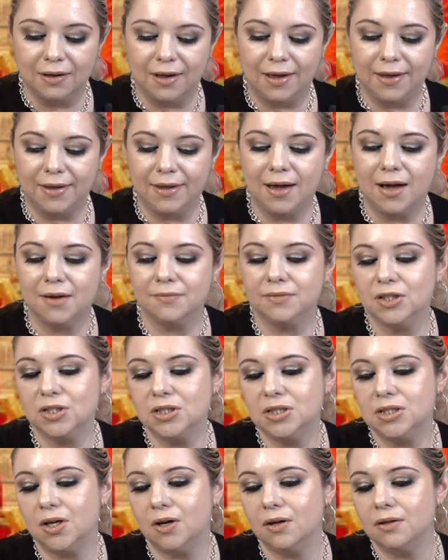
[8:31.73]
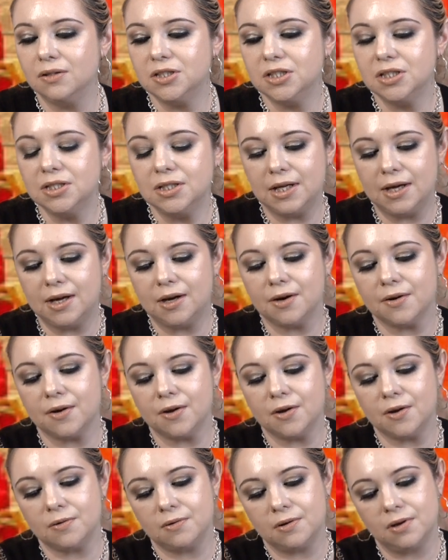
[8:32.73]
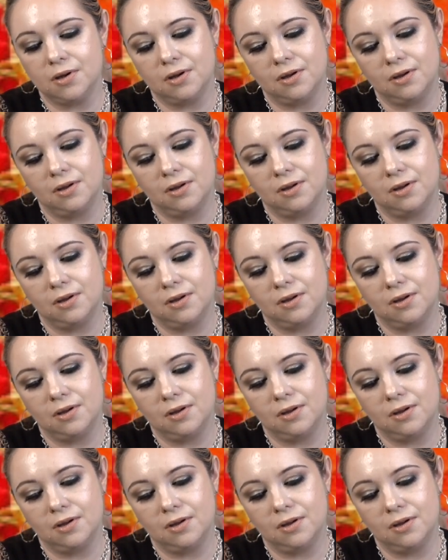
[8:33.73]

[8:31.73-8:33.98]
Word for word: I have the Sol Janeiro